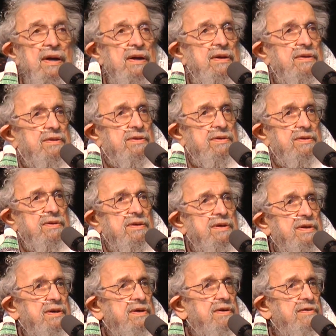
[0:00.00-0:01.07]
He took
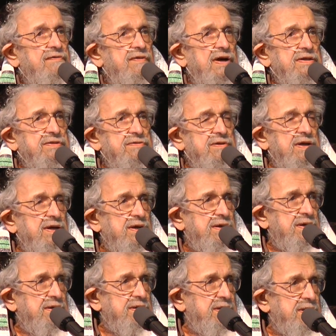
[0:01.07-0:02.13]

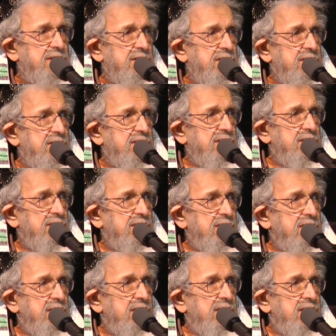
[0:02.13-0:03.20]
Vajrayana
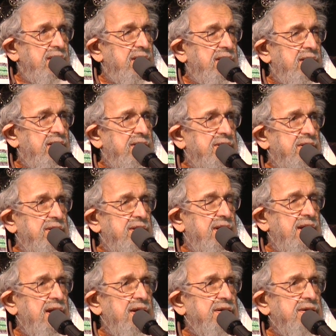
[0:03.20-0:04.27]
and
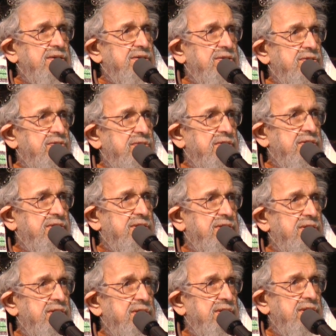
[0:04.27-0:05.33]
added to it.
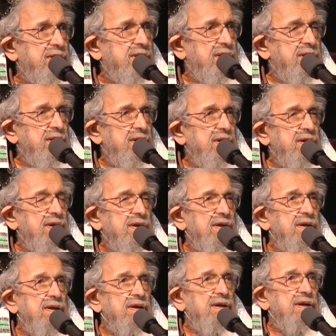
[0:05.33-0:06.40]

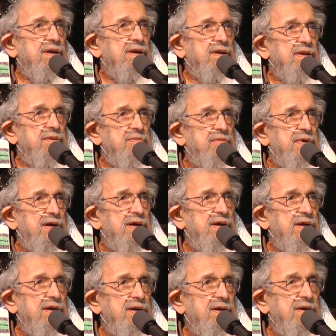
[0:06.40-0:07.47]
And
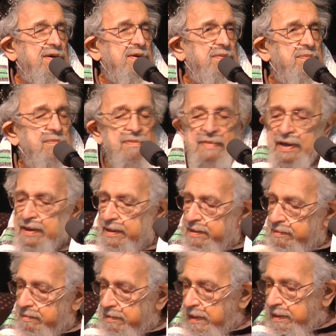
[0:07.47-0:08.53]
my
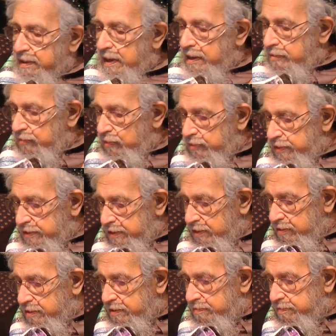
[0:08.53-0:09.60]
mind, I wrote it down